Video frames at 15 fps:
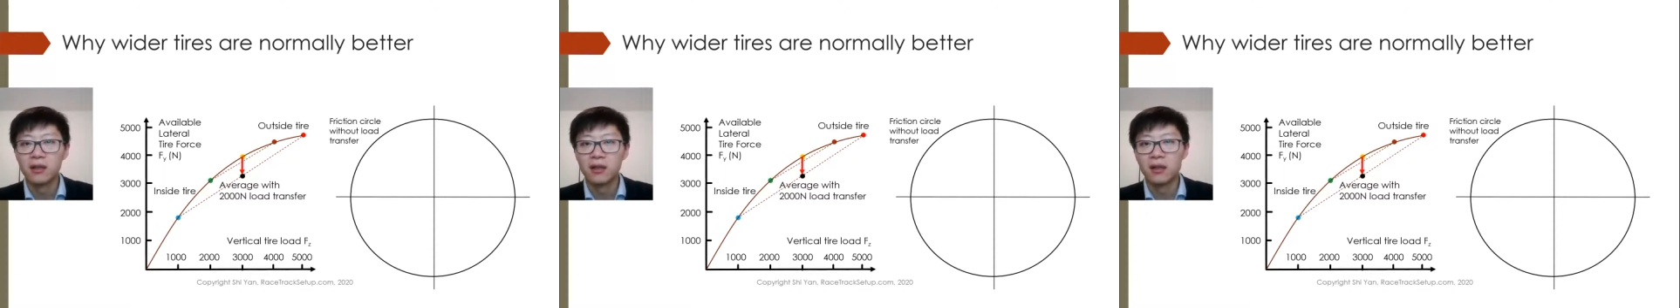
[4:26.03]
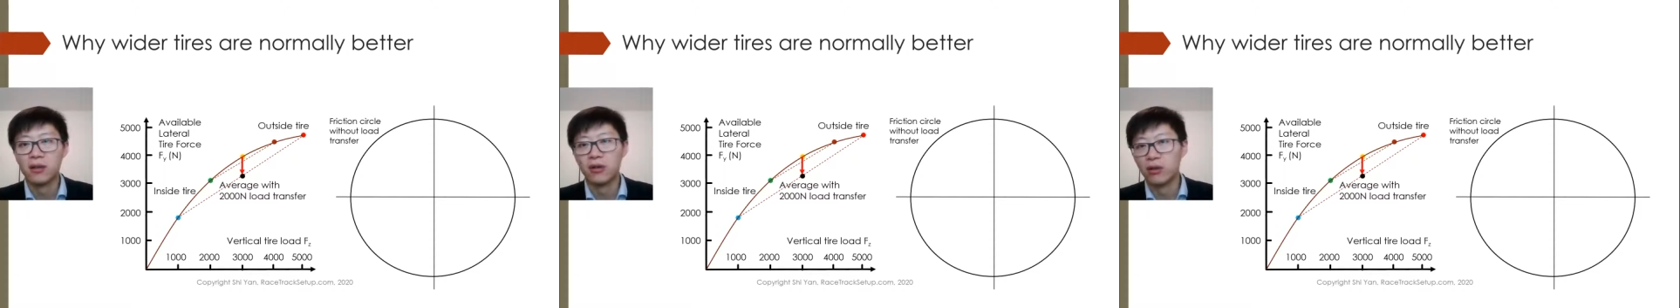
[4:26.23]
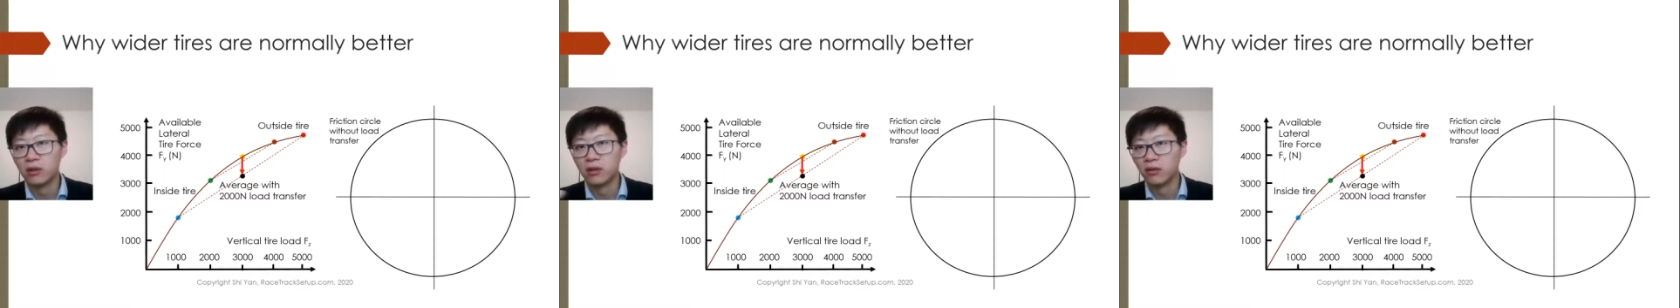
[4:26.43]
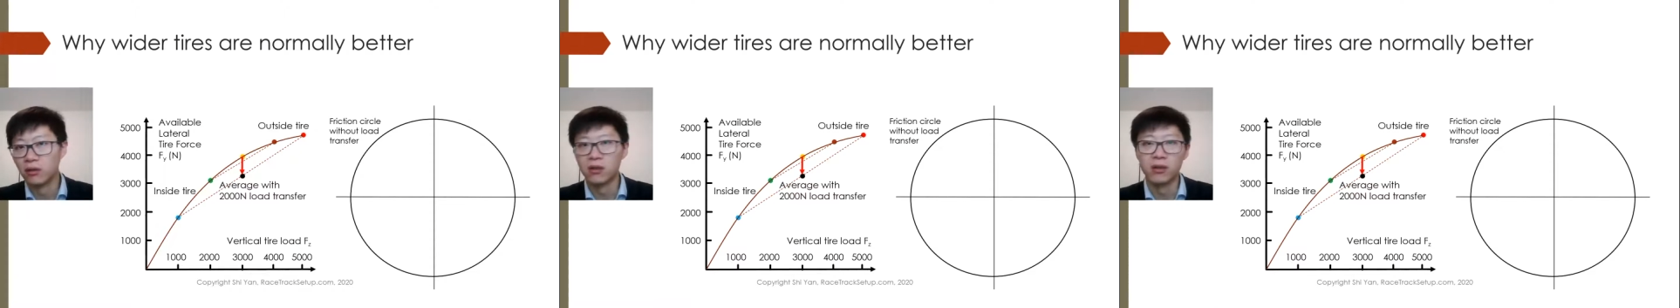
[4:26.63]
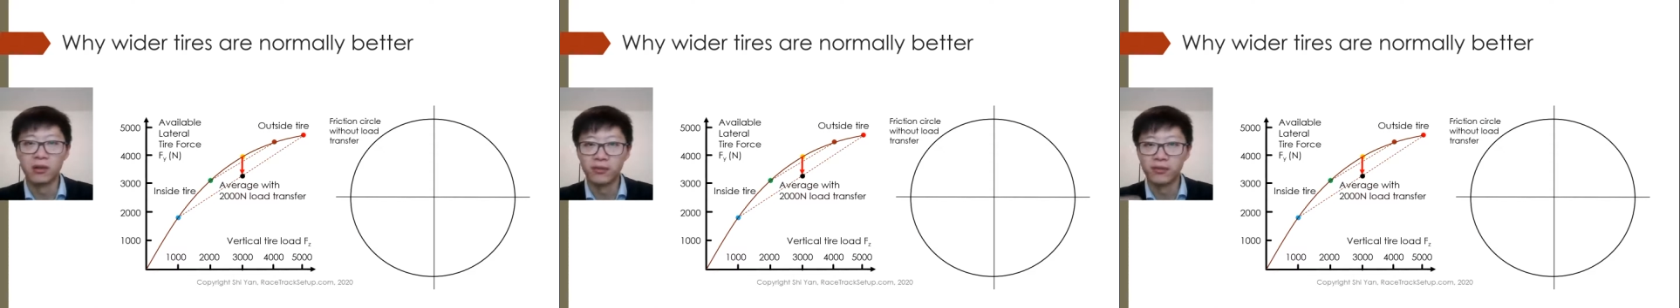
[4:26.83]

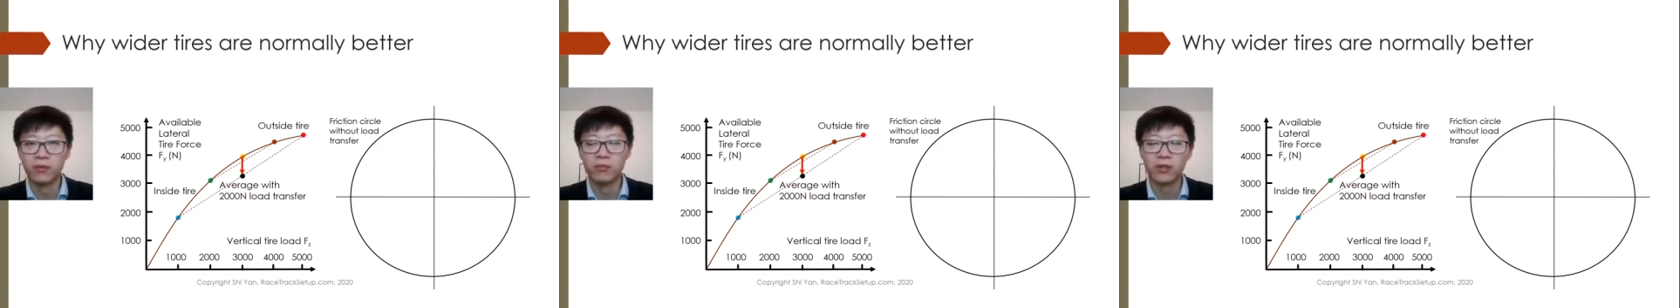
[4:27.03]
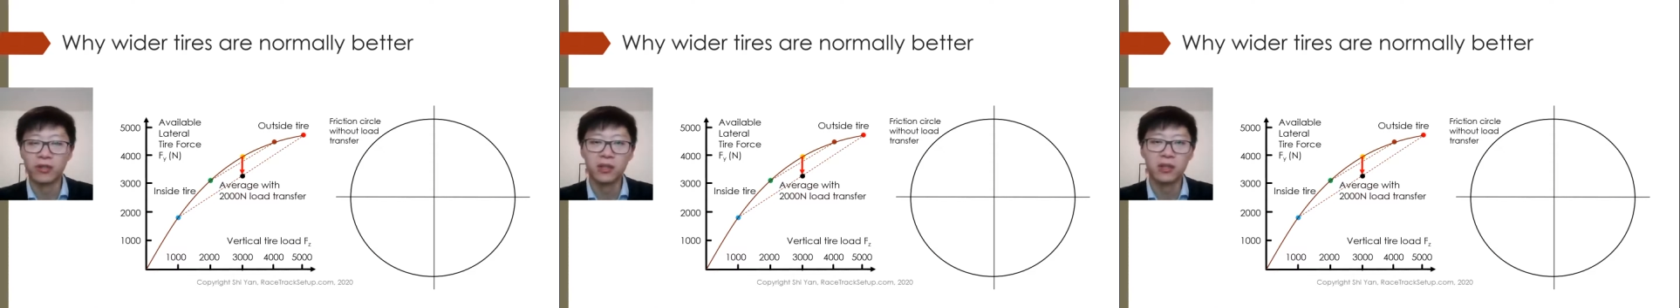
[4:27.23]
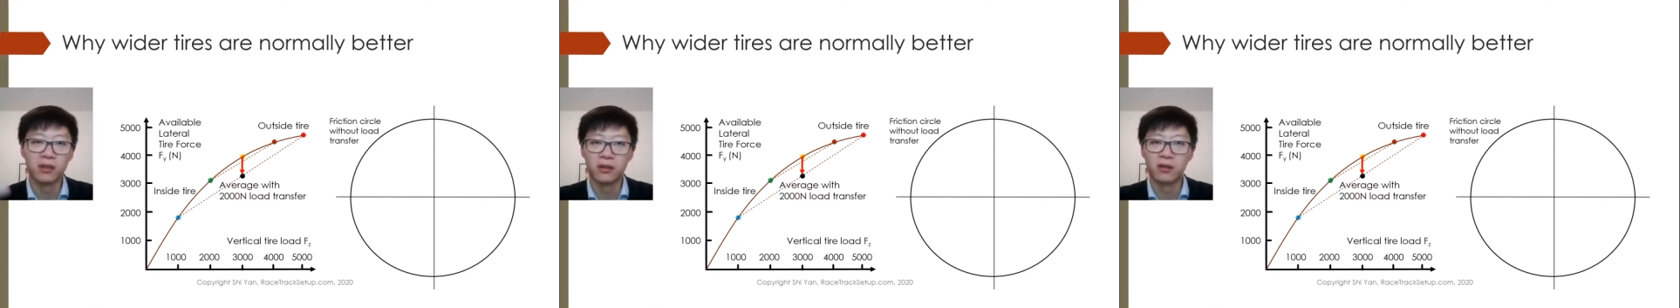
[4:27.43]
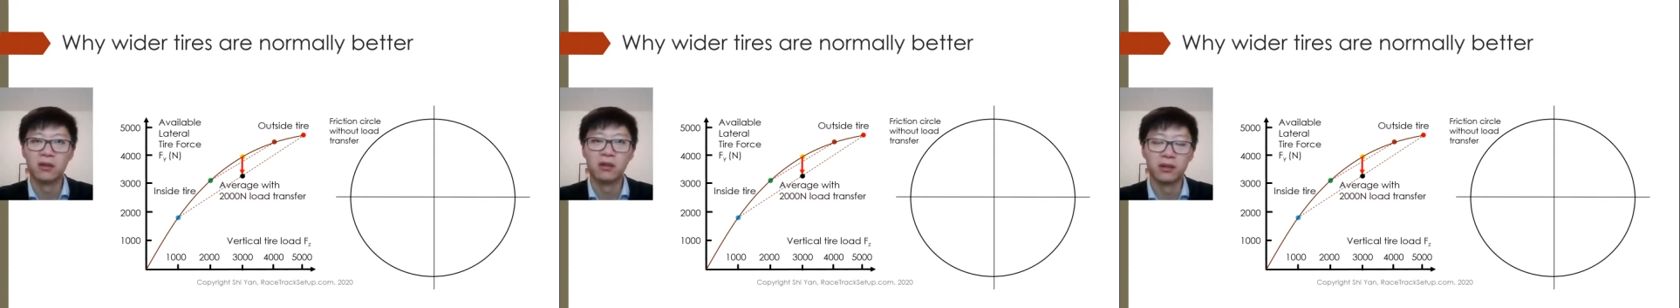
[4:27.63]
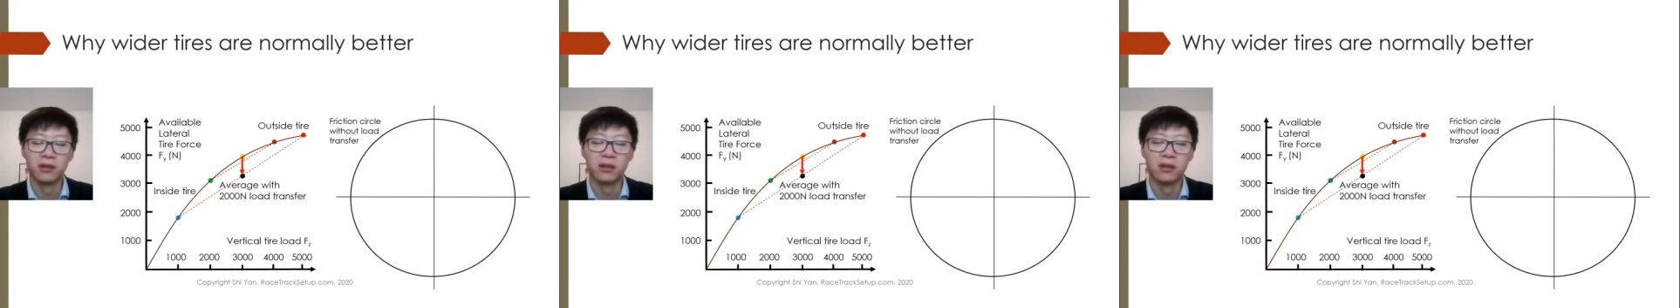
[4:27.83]
or if you're braking
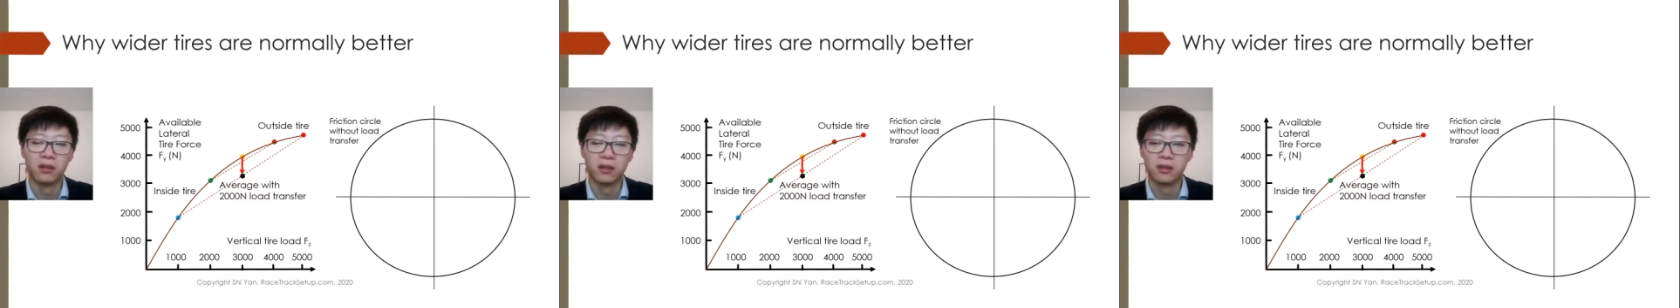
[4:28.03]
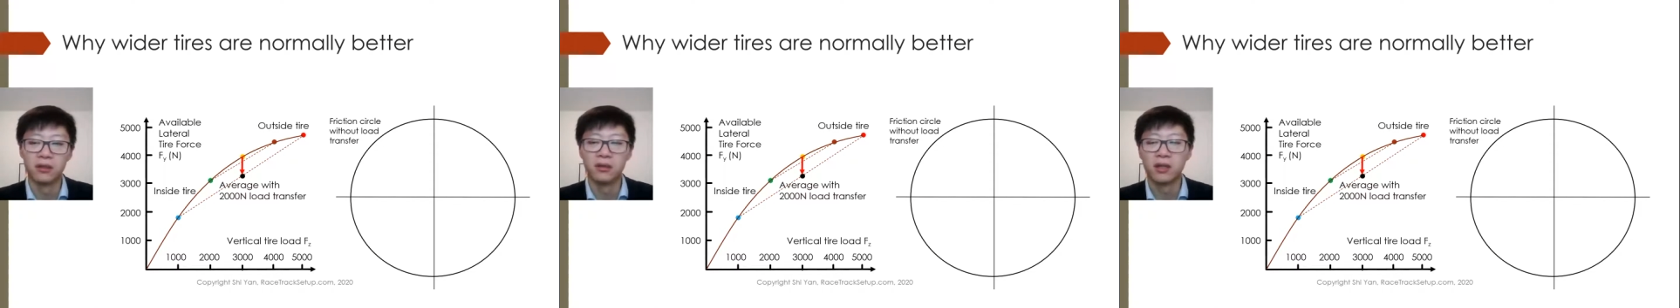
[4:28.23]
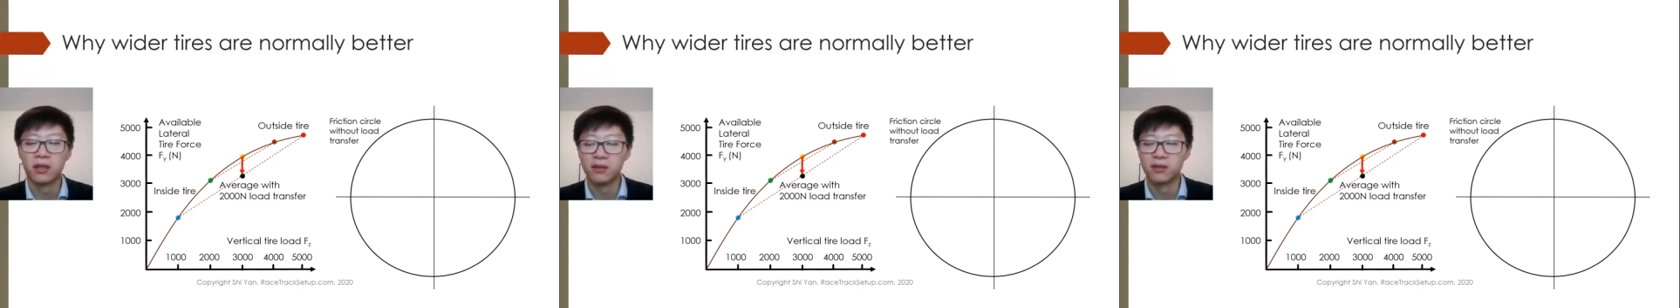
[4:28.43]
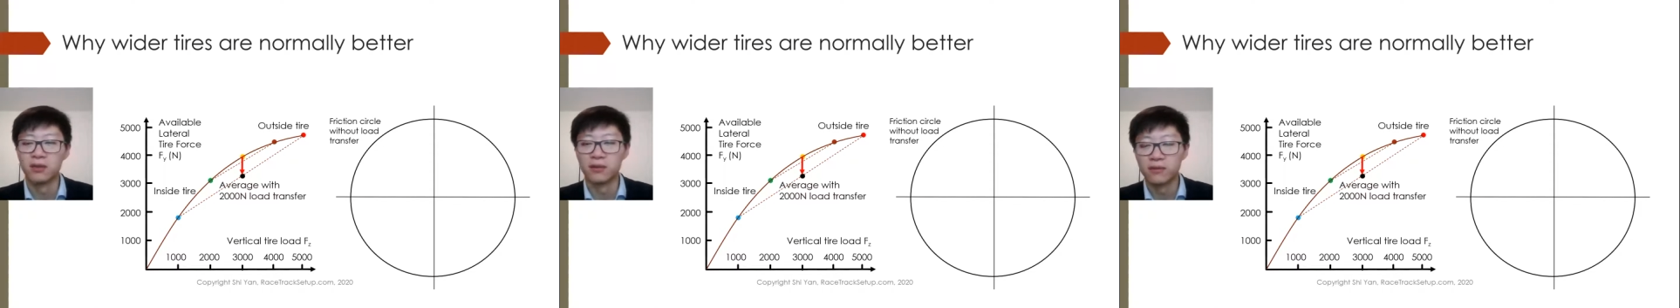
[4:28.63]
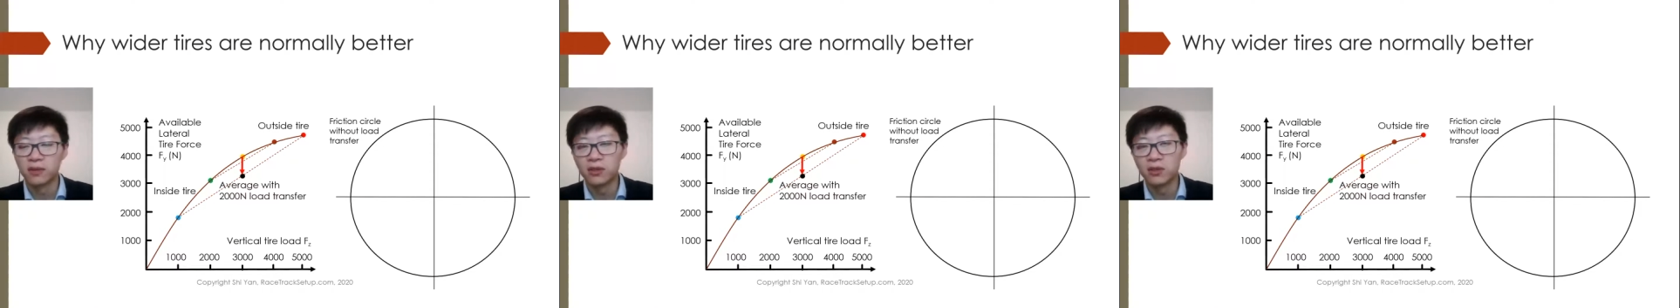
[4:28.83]
on the tires in
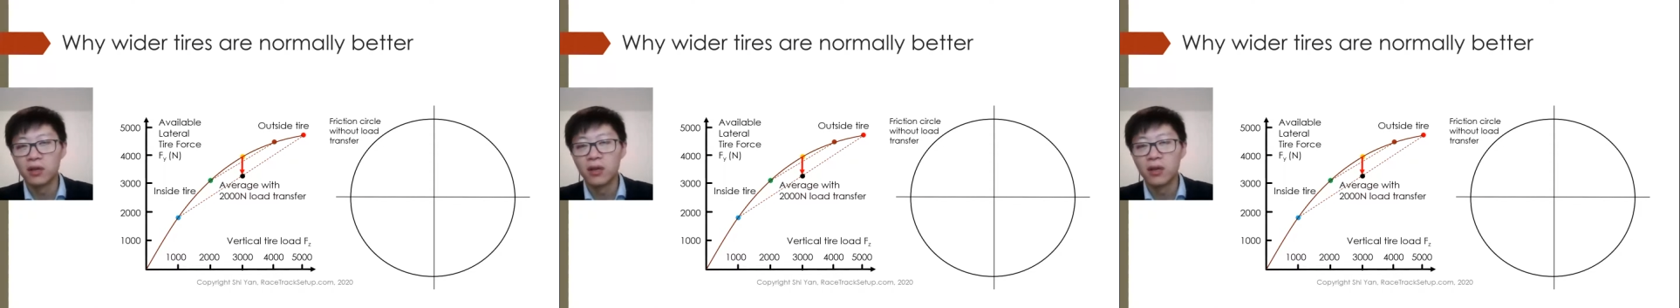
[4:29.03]
the front.